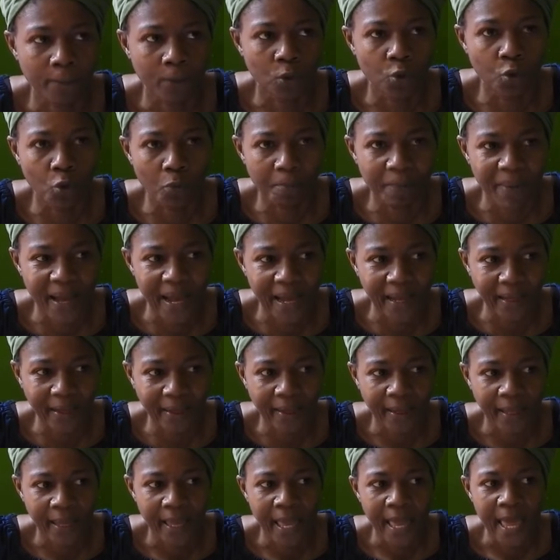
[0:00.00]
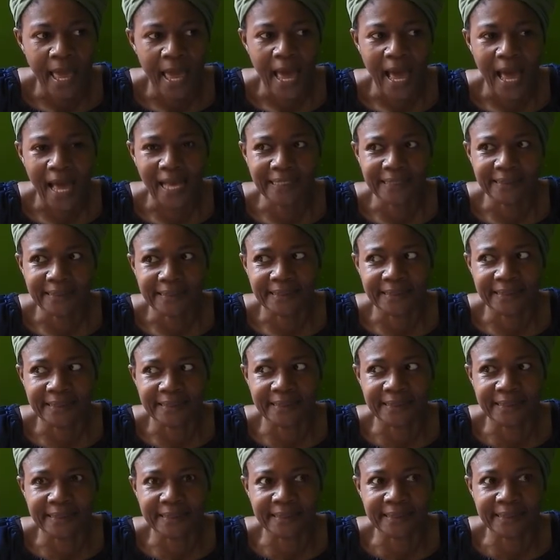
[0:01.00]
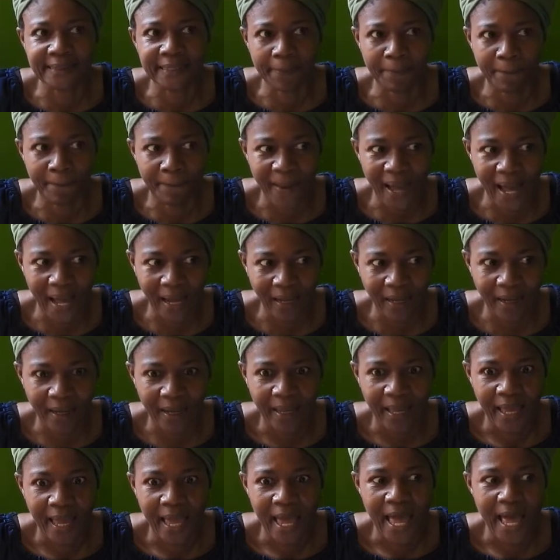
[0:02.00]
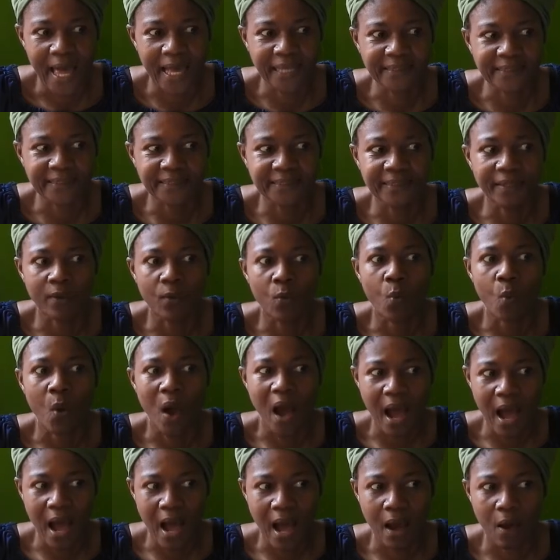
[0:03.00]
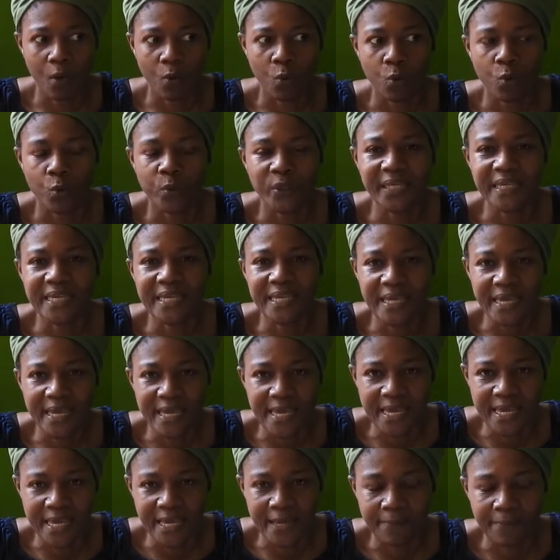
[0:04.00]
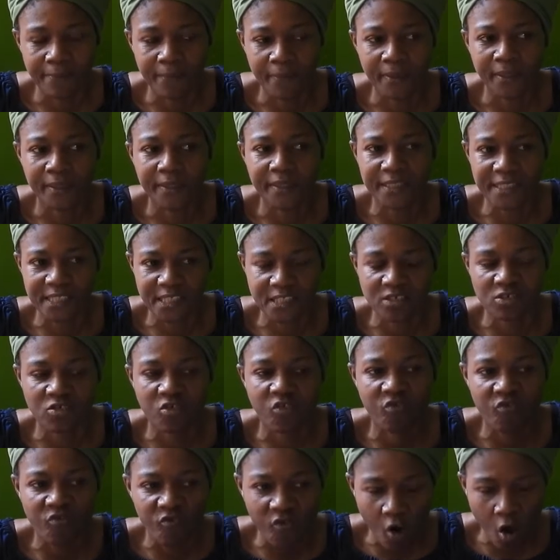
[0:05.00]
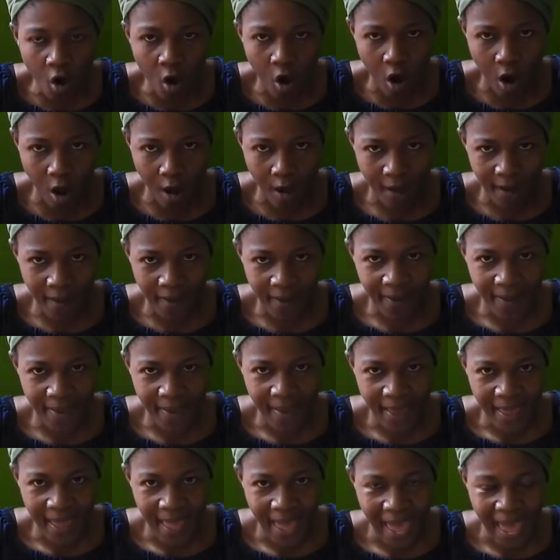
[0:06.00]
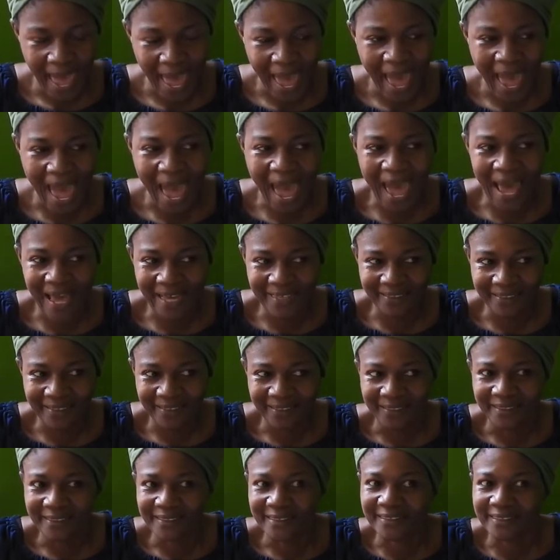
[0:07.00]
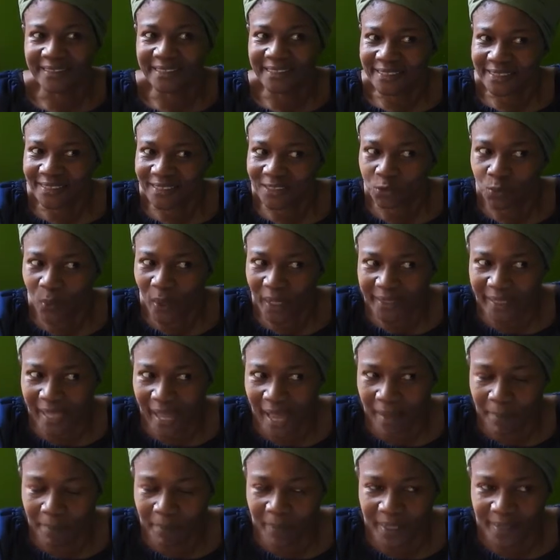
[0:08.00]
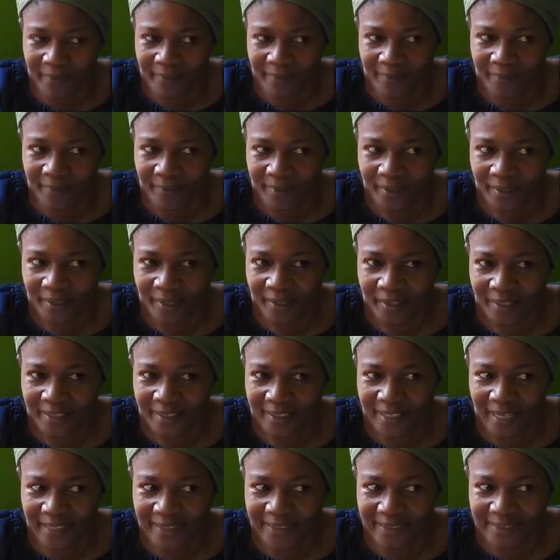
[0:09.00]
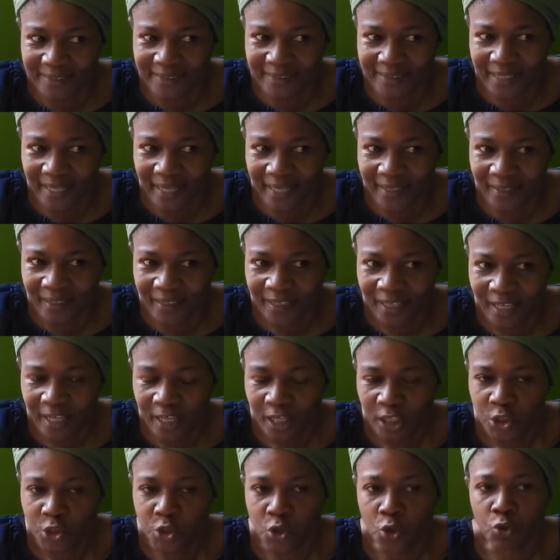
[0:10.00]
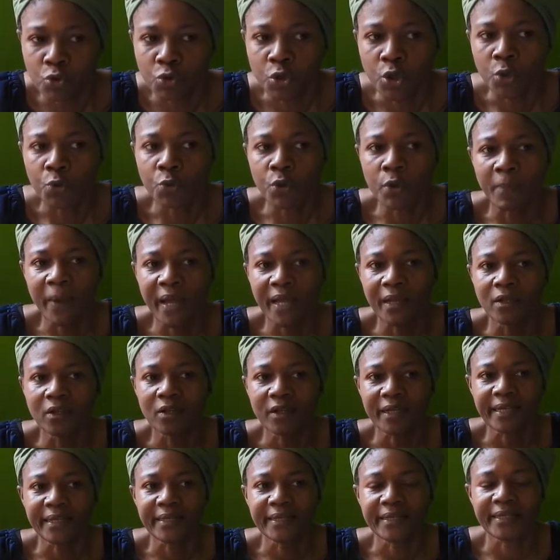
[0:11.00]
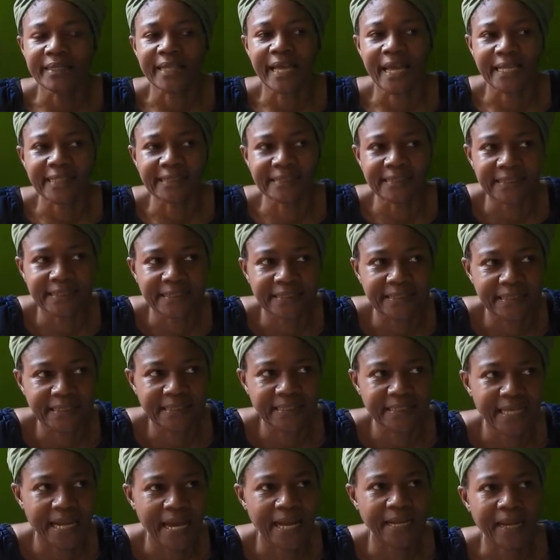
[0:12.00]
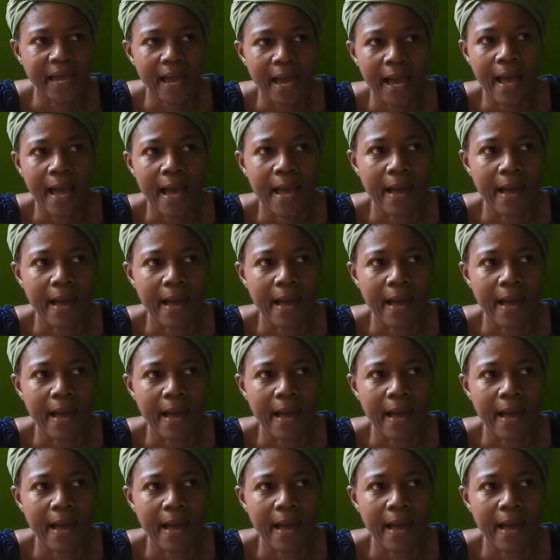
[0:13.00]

look back and sit back and say, wow, we came this far and this is what happened. You understand? So we might look at it and see that